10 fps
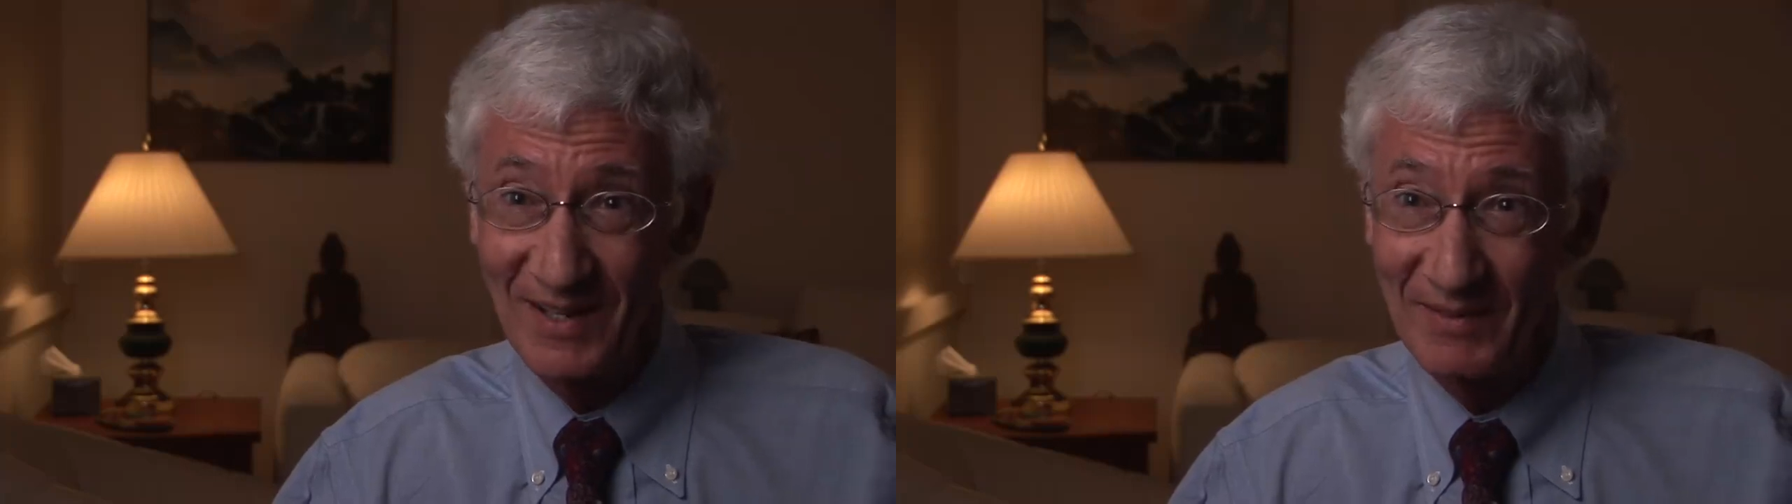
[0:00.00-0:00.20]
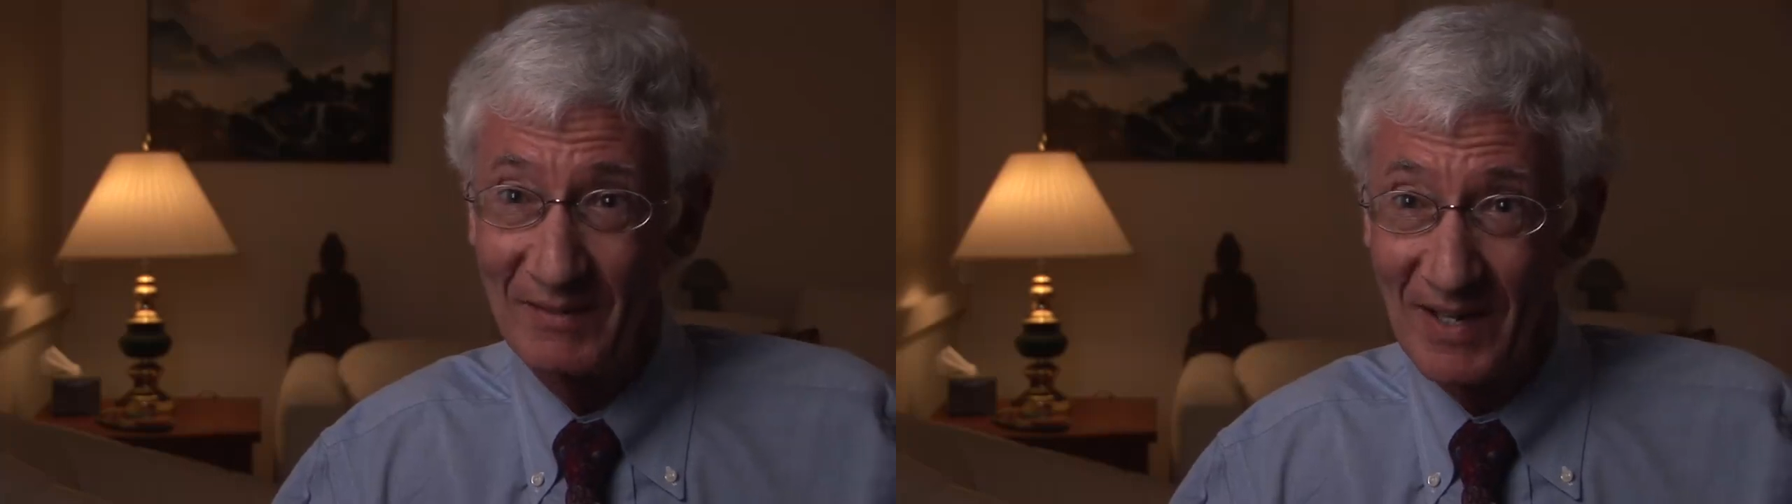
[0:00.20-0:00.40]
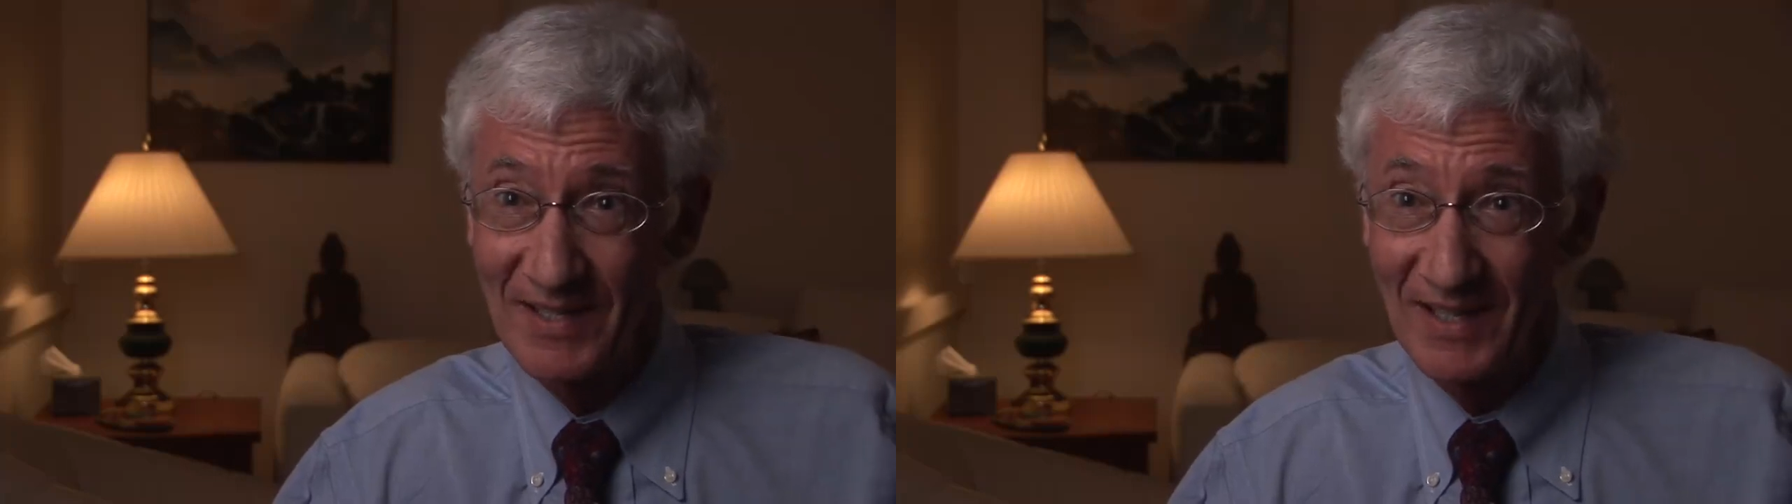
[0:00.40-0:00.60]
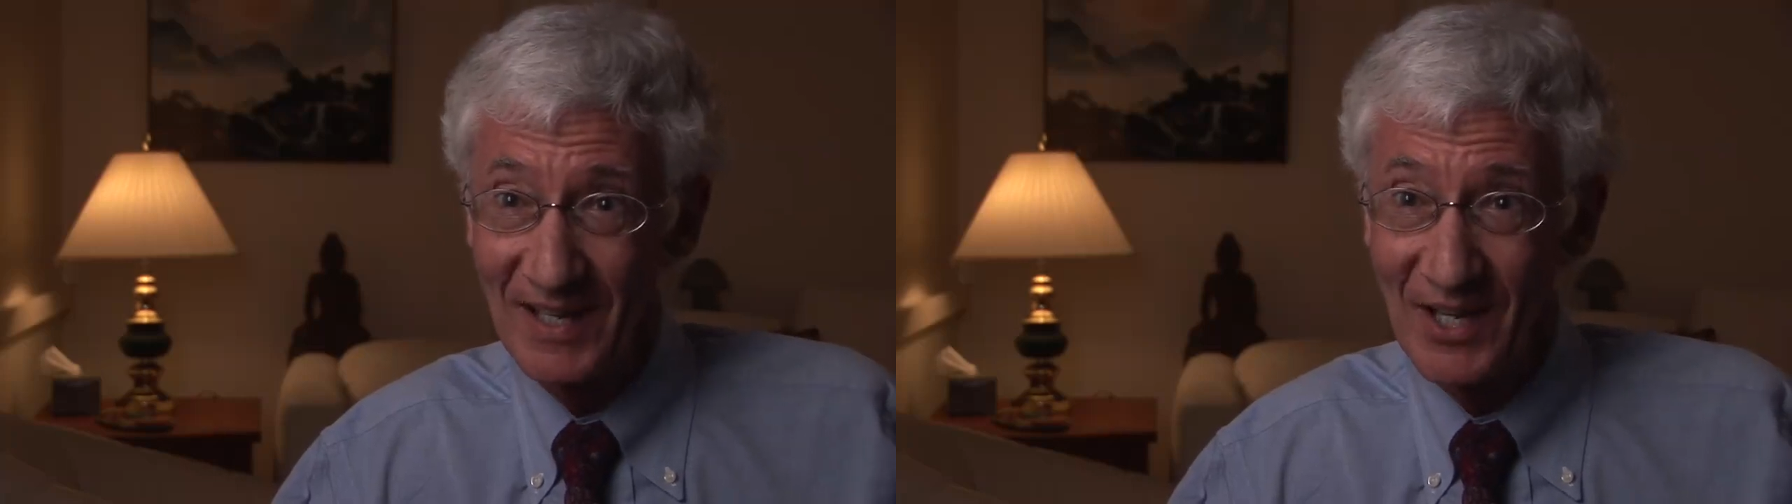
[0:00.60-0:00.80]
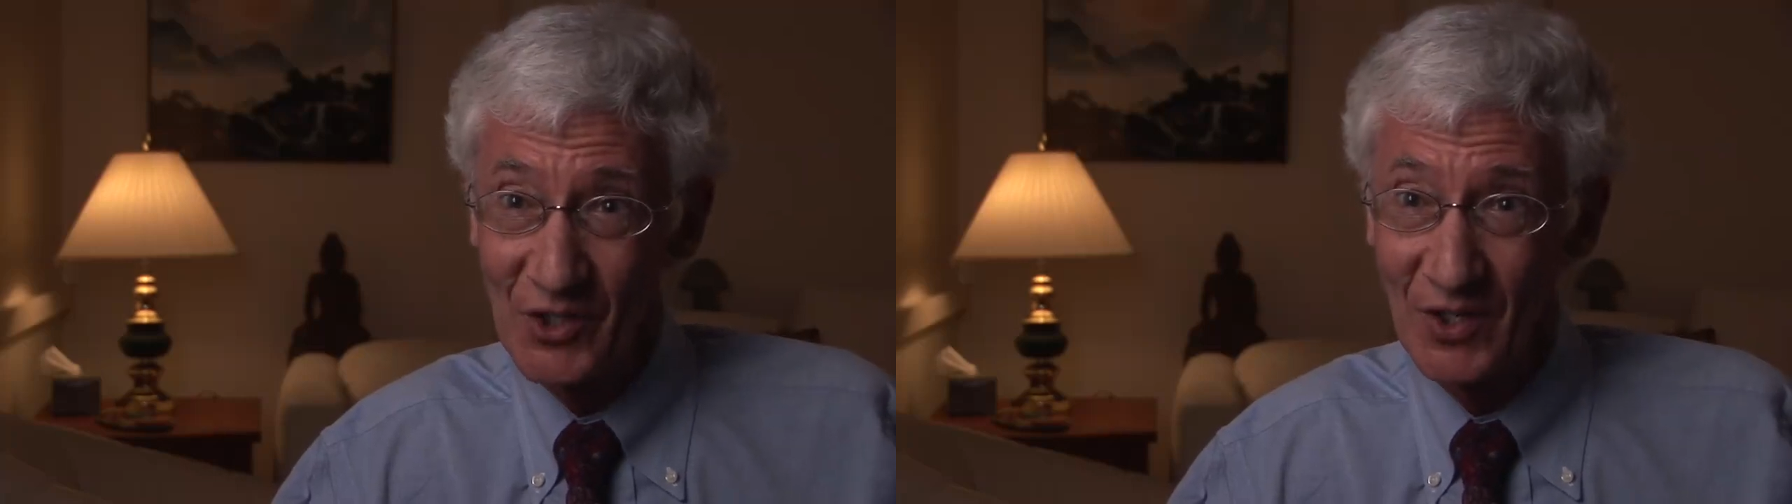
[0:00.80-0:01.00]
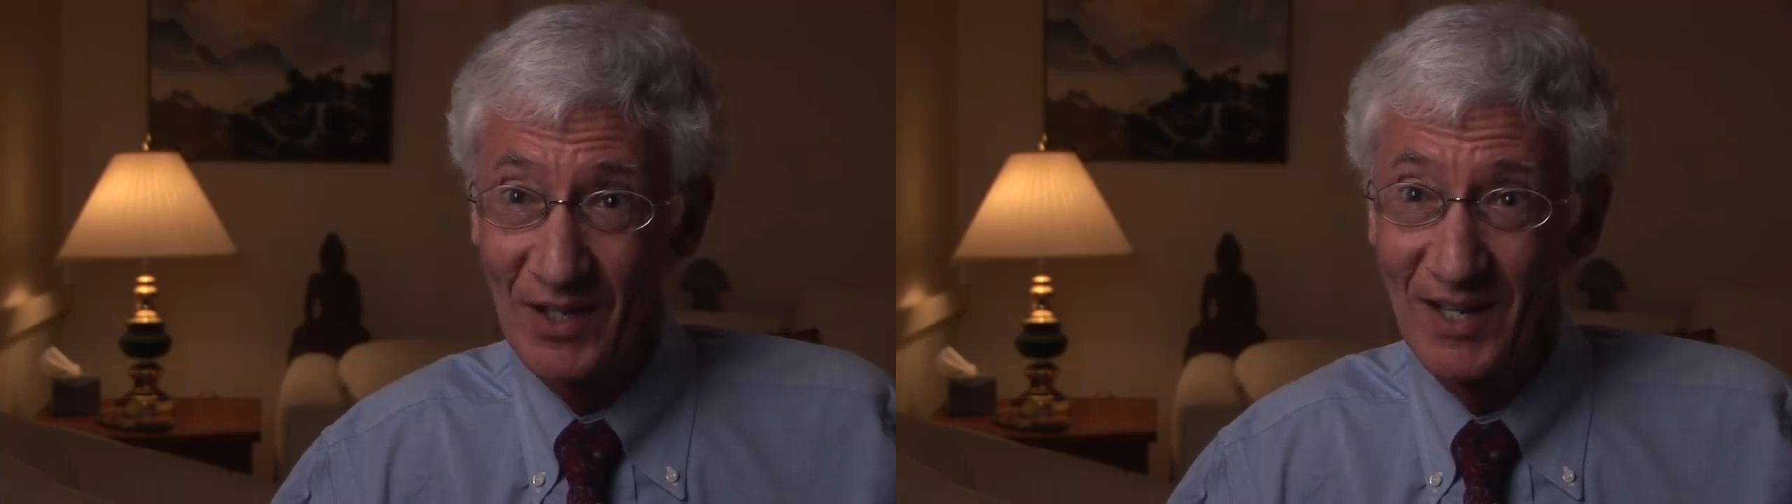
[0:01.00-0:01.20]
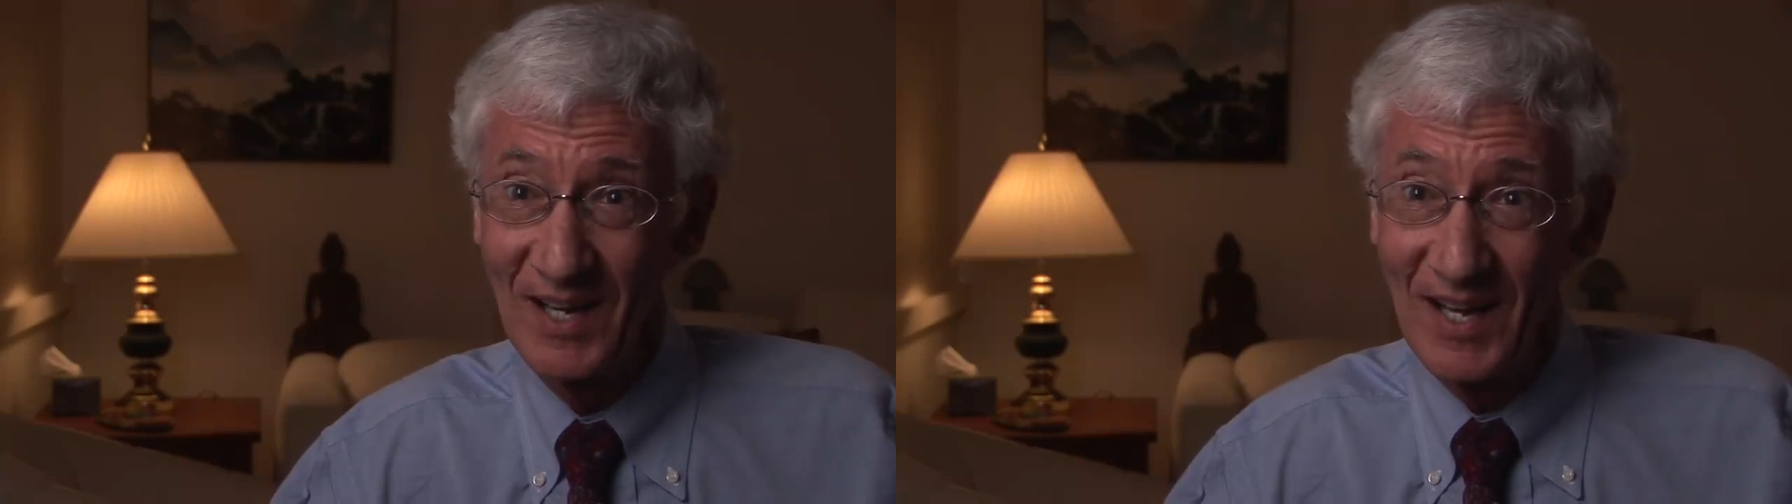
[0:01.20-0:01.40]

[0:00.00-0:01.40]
of investigation